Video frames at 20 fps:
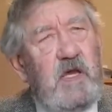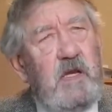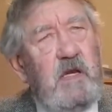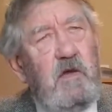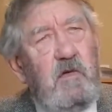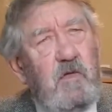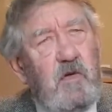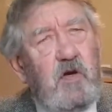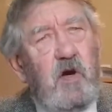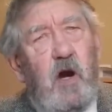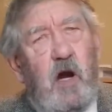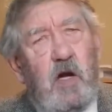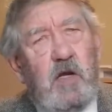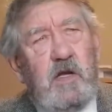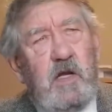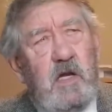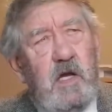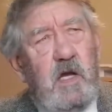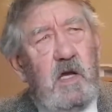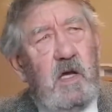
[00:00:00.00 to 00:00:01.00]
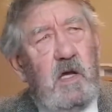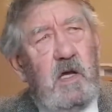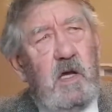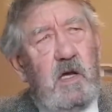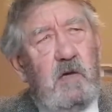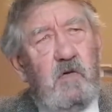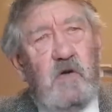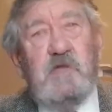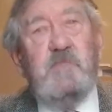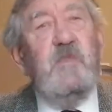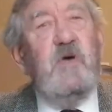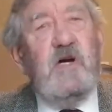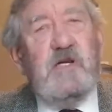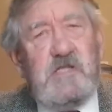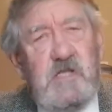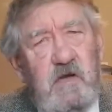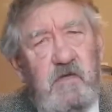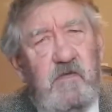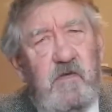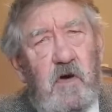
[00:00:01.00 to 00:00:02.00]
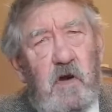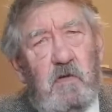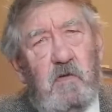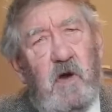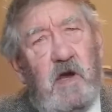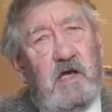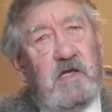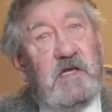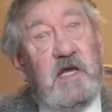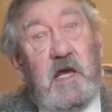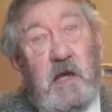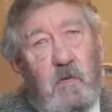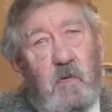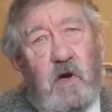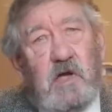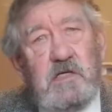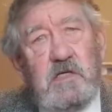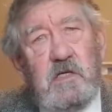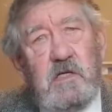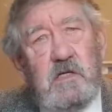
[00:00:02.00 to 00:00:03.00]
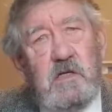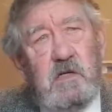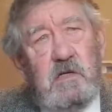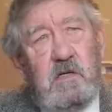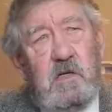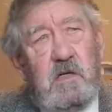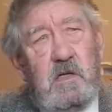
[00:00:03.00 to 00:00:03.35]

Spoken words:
He knew God was merciful, whereas he wasn't.